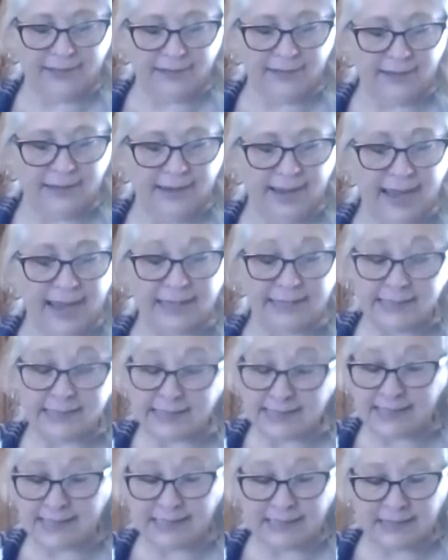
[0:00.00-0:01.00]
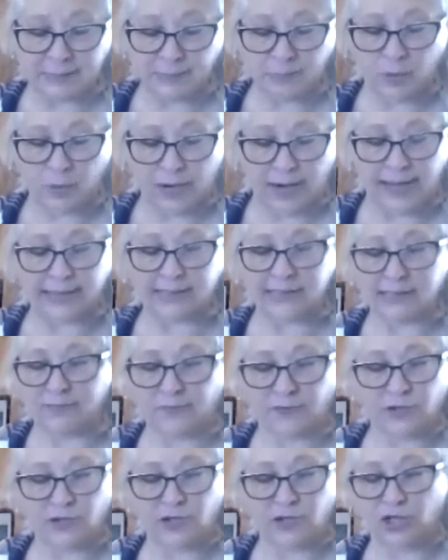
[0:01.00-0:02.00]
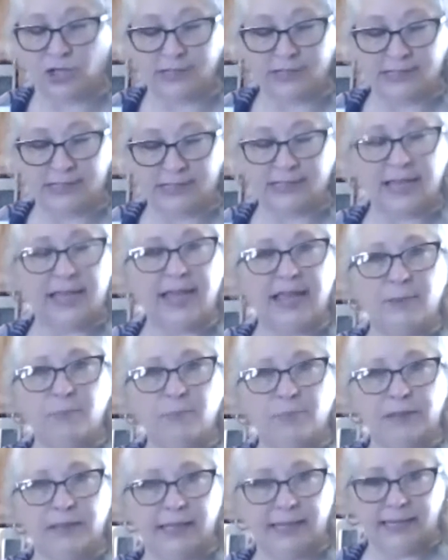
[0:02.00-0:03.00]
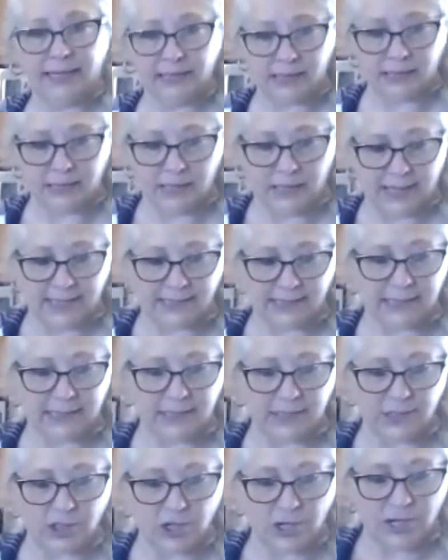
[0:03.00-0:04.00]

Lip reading: non-seasoned brats for just a plain sausage.